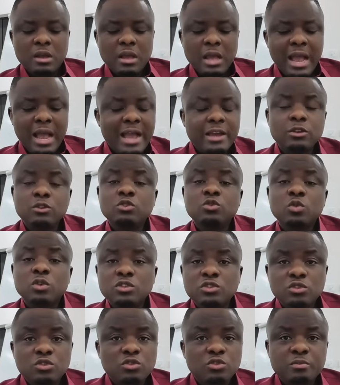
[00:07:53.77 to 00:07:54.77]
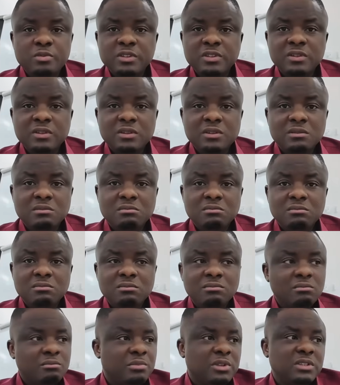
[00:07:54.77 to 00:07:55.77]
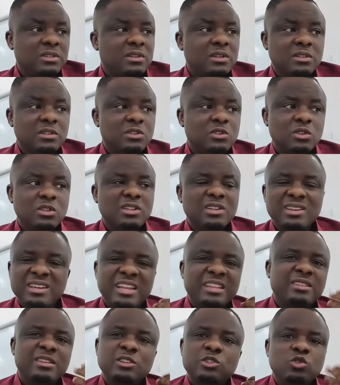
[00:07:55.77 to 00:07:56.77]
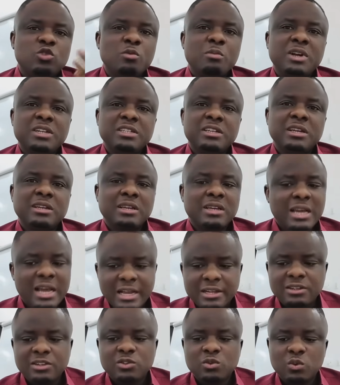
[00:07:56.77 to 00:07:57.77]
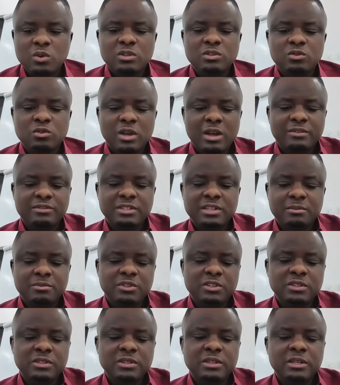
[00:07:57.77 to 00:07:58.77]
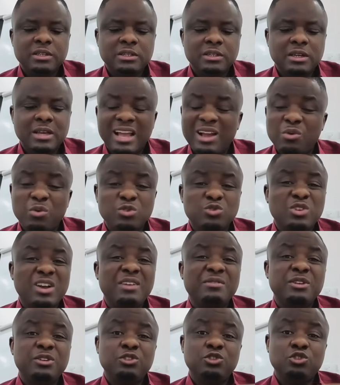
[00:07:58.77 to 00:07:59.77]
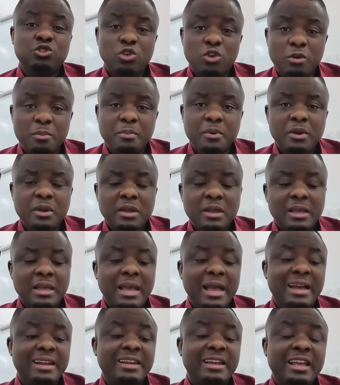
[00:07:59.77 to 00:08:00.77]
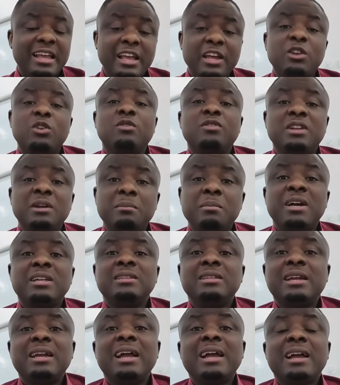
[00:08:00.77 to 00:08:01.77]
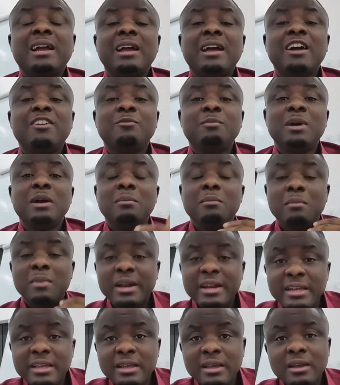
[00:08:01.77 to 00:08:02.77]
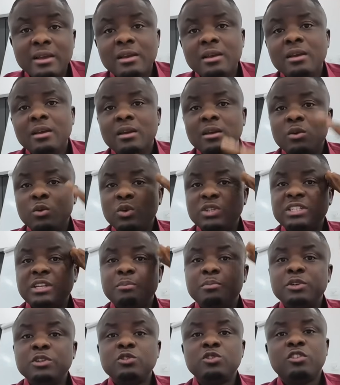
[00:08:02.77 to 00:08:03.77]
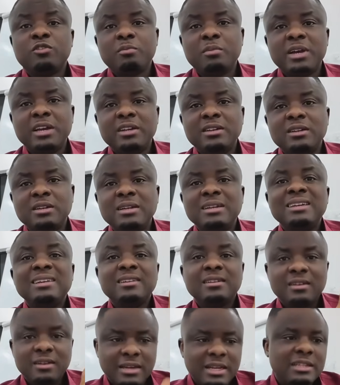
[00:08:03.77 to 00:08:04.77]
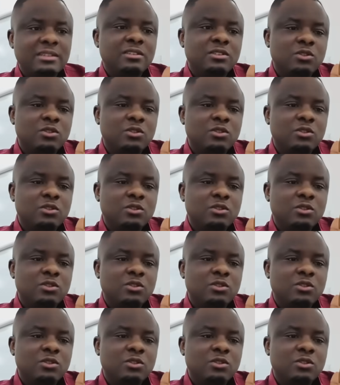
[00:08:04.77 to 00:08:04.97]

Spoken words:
I don't want to do business. Business is not a life. There's so much headache. I just want to have something steady. I want to have a job at the end of the month that I can have my money with a peace of mind. That